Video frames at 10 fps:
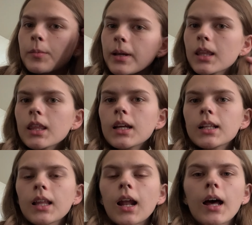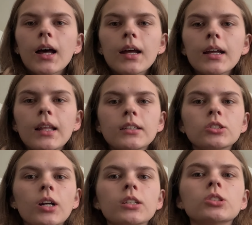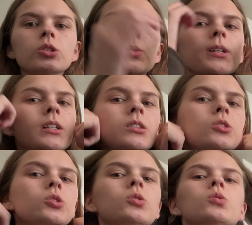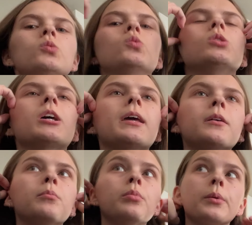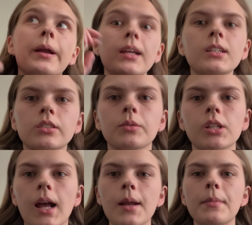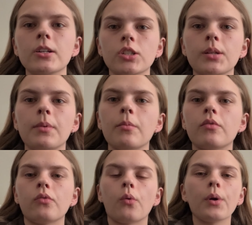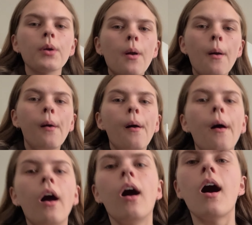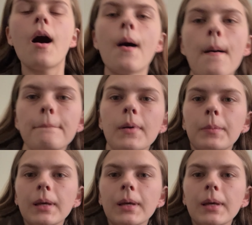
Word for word: big thing that I like to try to do is to take breaks, which I kind of mentioned a bit before. Um, but